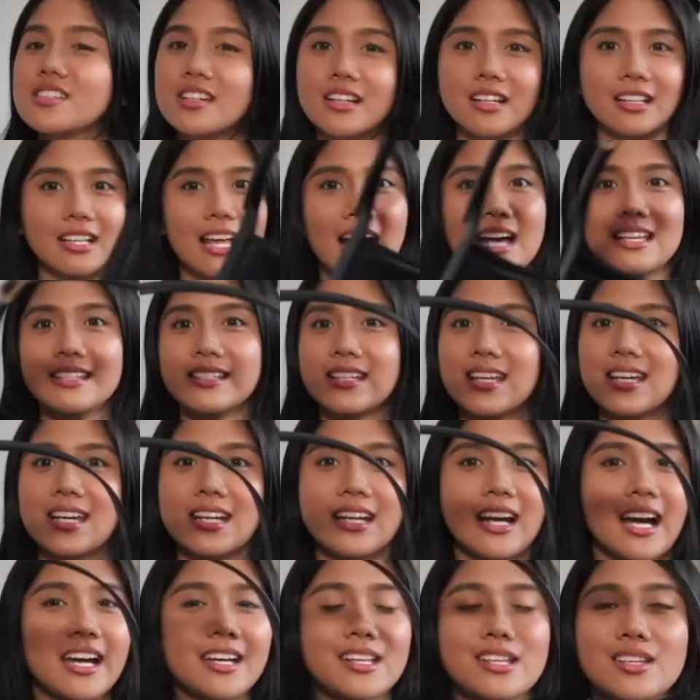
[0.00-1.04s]
a
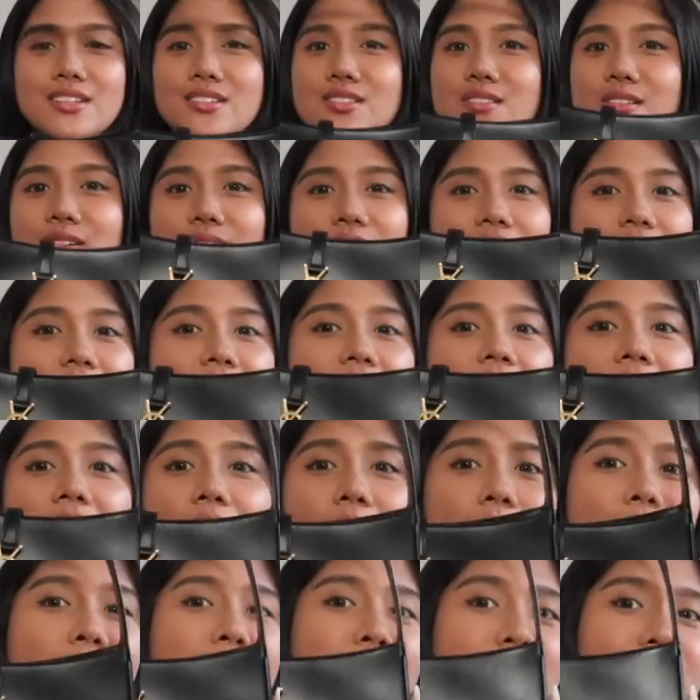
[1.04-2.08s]
classic. I just know that
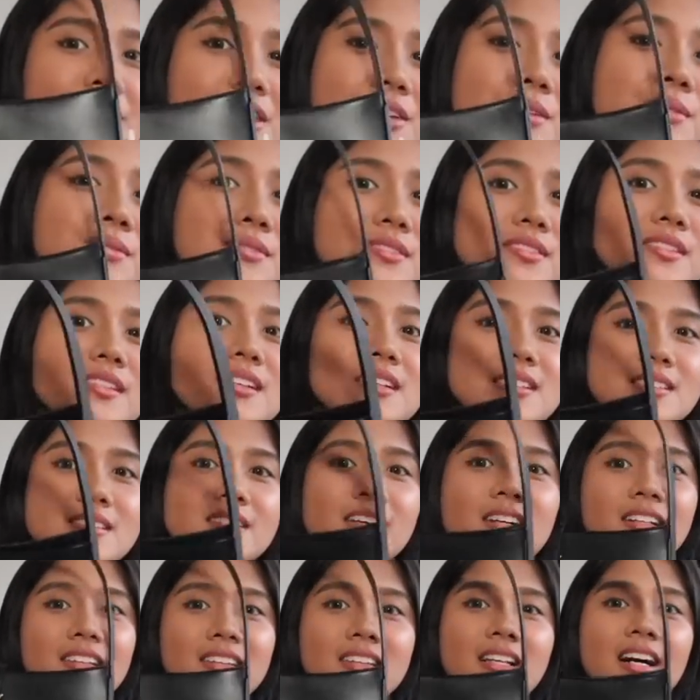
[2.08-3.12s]
I will use
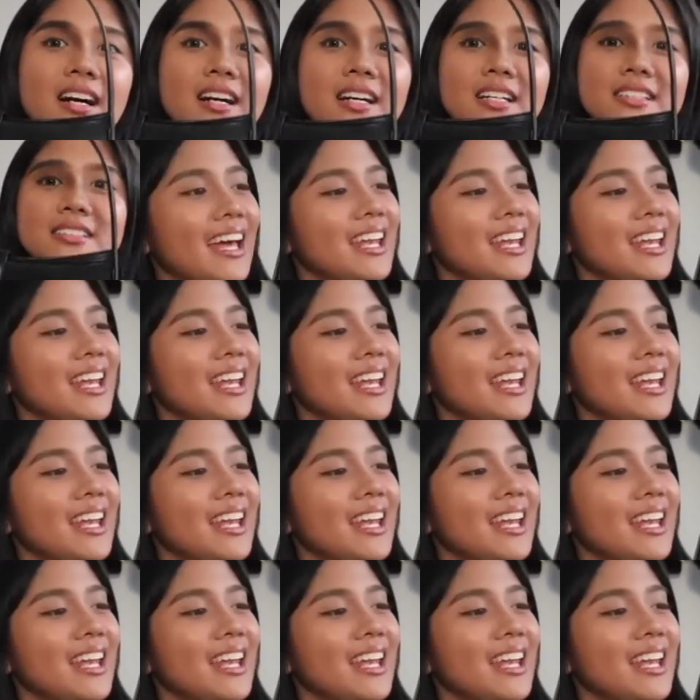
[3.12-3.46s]
this a lot